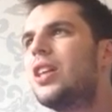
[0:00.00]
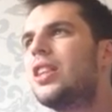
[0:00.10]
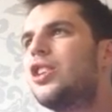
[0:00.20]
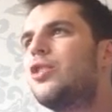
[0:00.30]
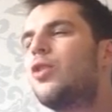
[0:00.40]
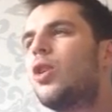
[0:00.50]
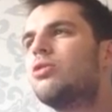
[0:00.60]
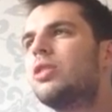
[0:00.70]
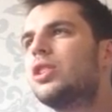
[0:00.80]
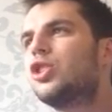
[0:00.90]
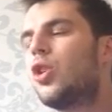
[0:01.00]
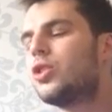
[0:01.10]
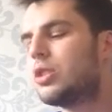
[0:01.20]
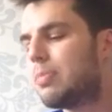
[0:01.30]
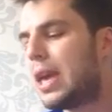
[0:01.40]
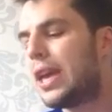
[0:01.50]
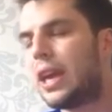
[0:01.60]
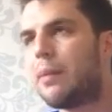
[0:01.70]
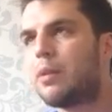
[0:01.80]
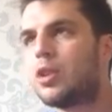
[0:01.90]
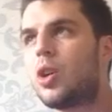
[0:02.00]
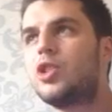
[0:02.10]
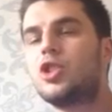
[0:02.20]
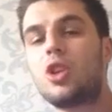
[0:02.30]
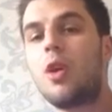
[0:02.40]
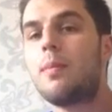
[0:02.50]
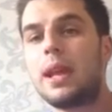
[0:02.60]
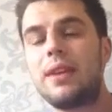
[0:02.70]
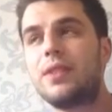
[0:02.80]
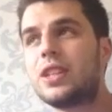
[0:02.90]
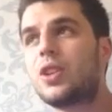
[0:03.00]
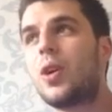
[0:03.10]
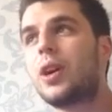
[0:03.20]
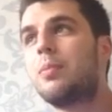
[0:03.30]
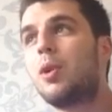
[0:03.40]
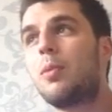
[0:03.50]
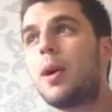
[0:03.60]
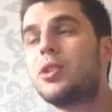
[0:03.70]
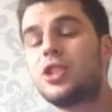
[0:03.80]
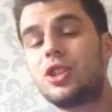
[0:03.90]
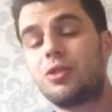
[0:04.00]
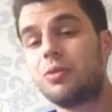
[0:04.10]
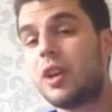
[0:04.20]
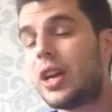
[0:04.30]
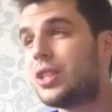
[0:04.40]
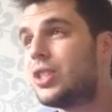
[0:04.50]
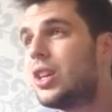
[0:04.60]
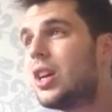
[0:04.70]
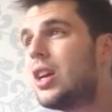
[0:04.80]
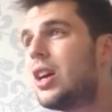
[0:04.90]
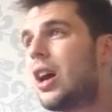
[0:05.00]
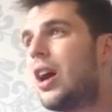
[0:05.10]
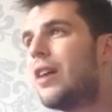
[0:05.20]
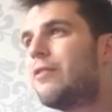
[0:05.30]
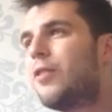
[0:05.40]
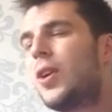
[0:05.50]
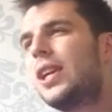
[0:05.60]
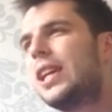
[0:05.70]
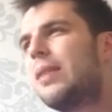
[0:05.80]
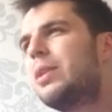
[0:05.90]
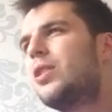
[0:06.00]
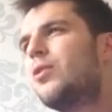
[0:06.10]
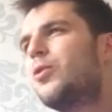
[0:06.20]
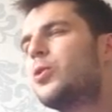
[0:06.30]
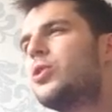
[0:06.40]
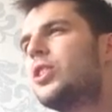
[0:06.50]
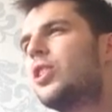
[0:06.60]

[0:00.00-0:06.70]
then you've got a real chance of beating him, because I just don't believe this guy can block punches from range. And finally, let me know your thoughts on this